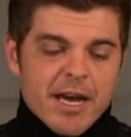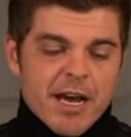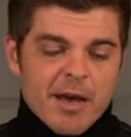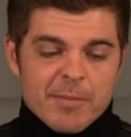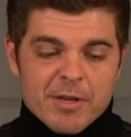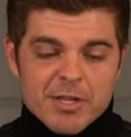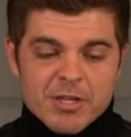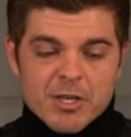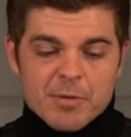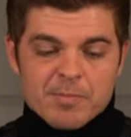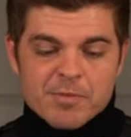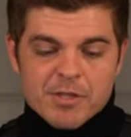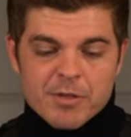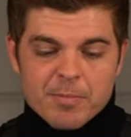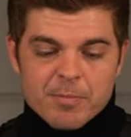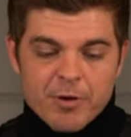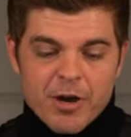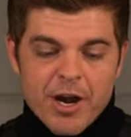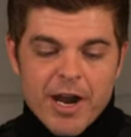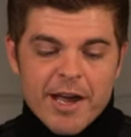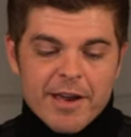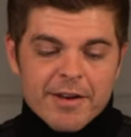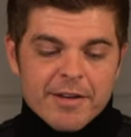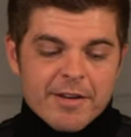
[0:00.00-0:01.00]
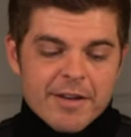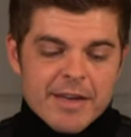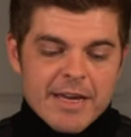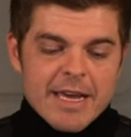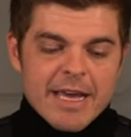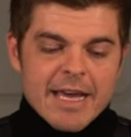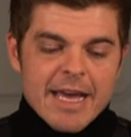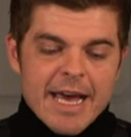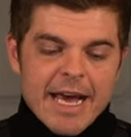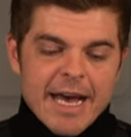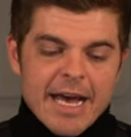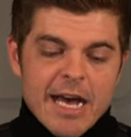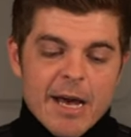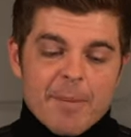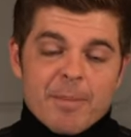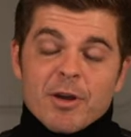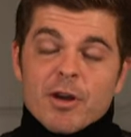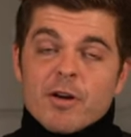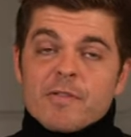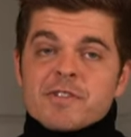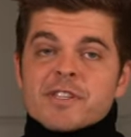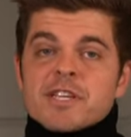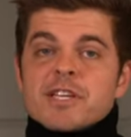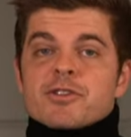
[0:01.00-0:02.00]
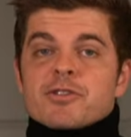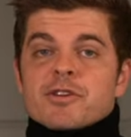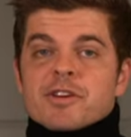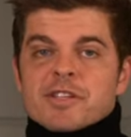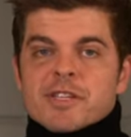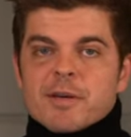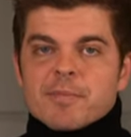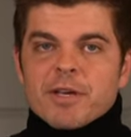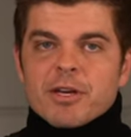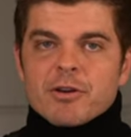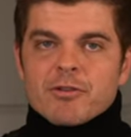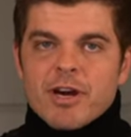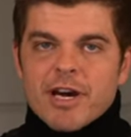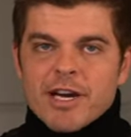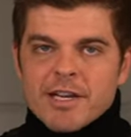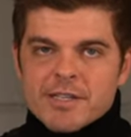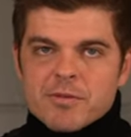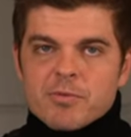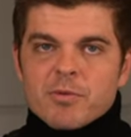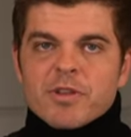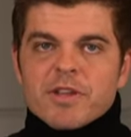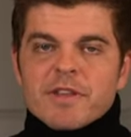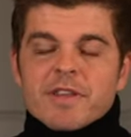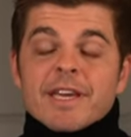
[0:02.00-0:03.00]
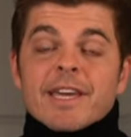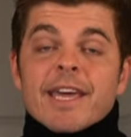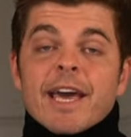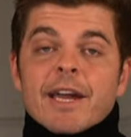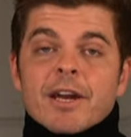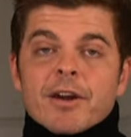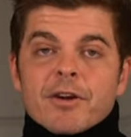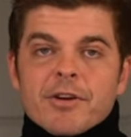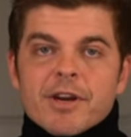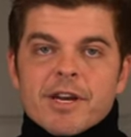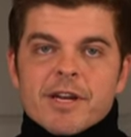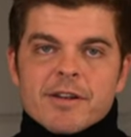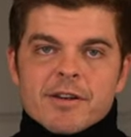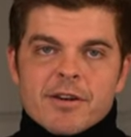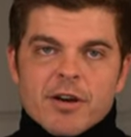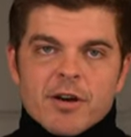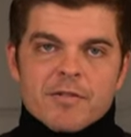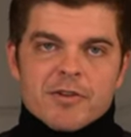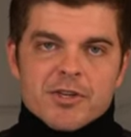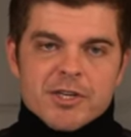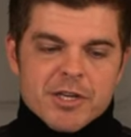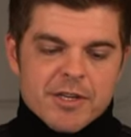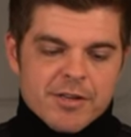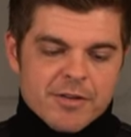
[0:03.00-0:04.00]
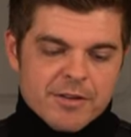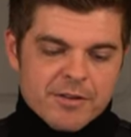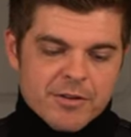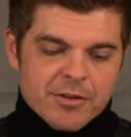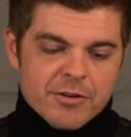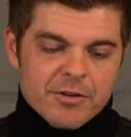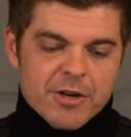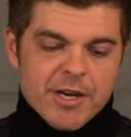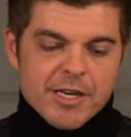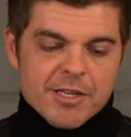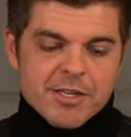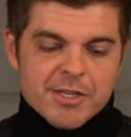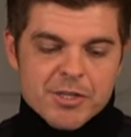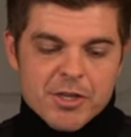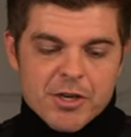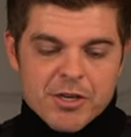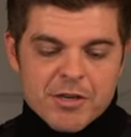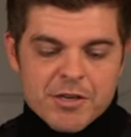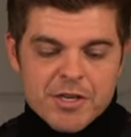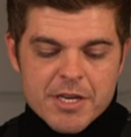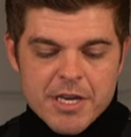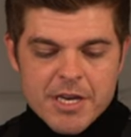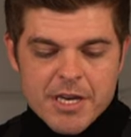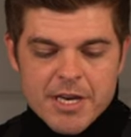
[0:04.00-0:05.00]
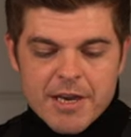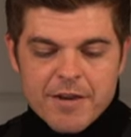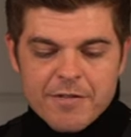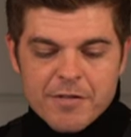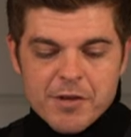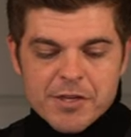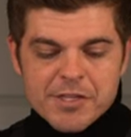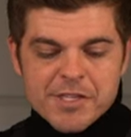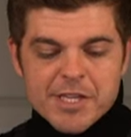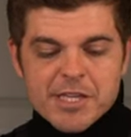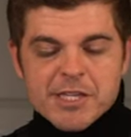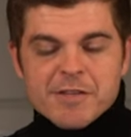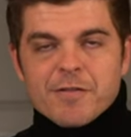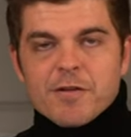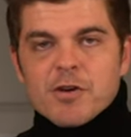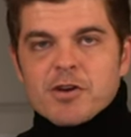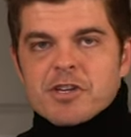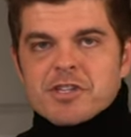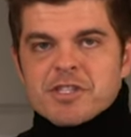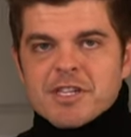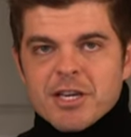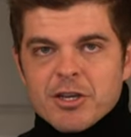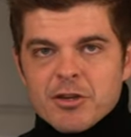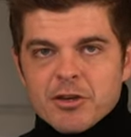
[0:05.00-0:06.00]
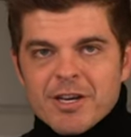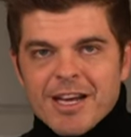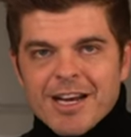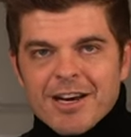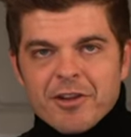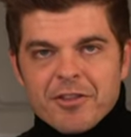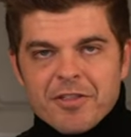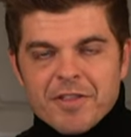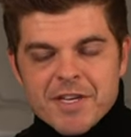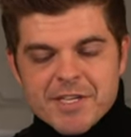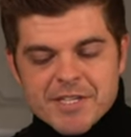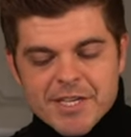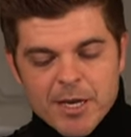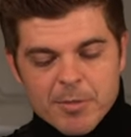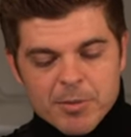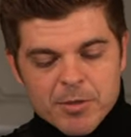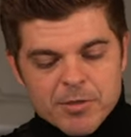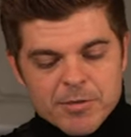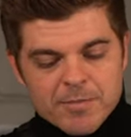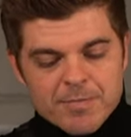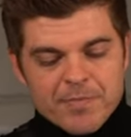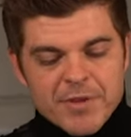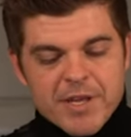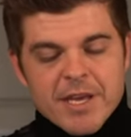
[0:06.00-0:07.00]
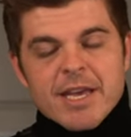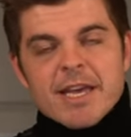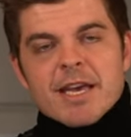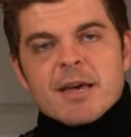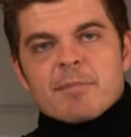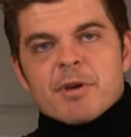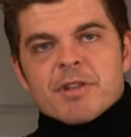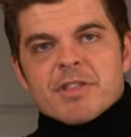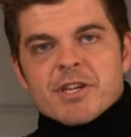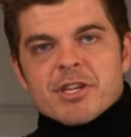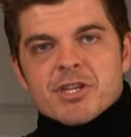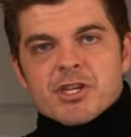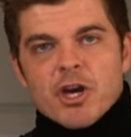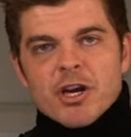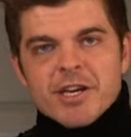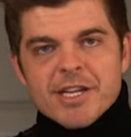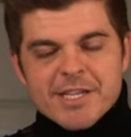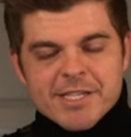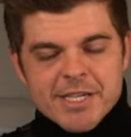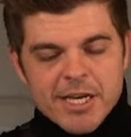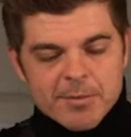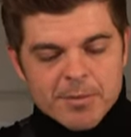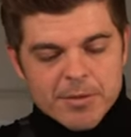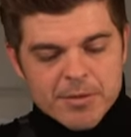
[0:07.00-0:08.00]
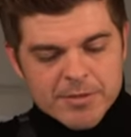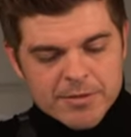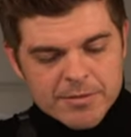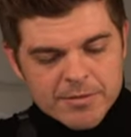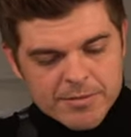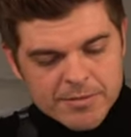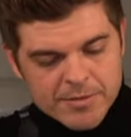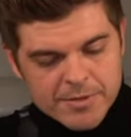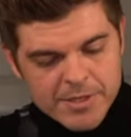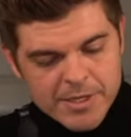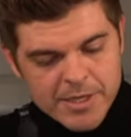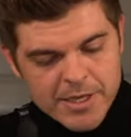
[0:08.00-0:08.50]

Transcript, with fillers: um, in terms of the brand, um, and obviously doing something right within the category of gin. All right. So First things first, a good healthy double, but the Johnny double